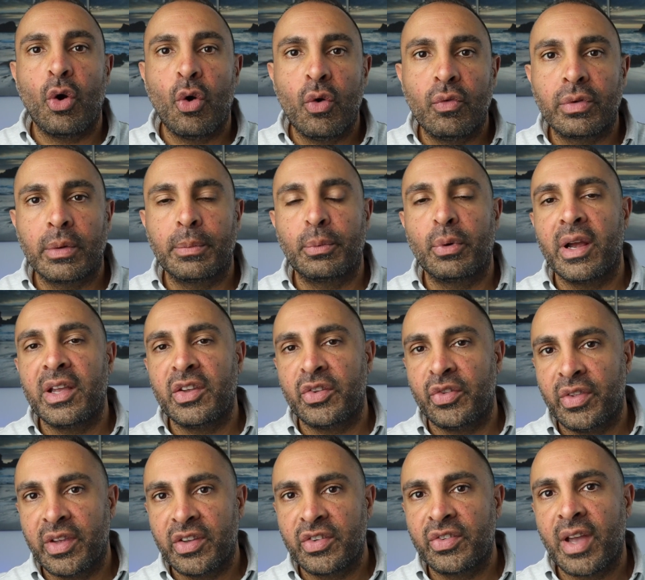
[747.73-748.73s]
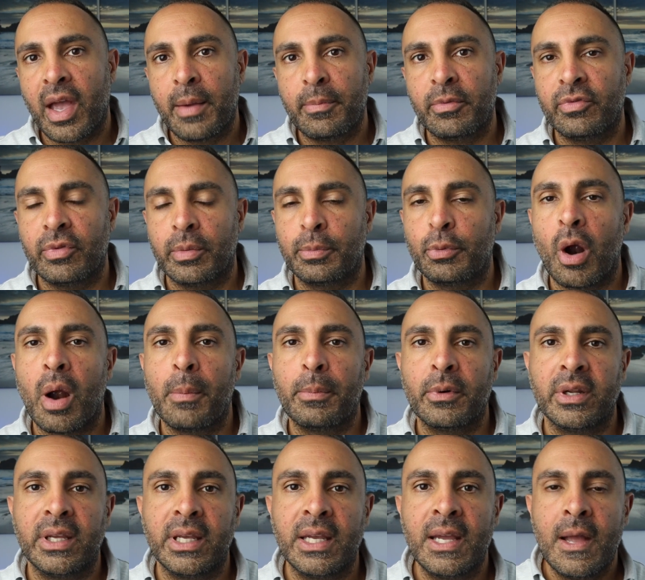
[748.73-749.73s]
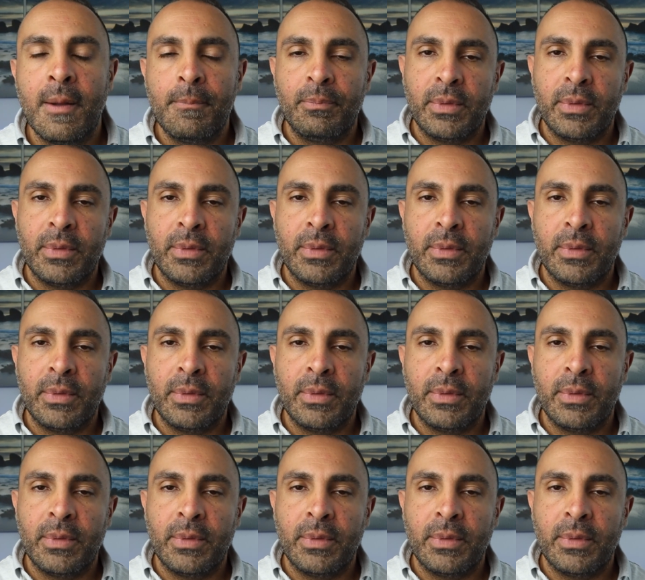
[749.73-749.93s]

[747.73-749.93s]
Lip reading: overprice this type of a property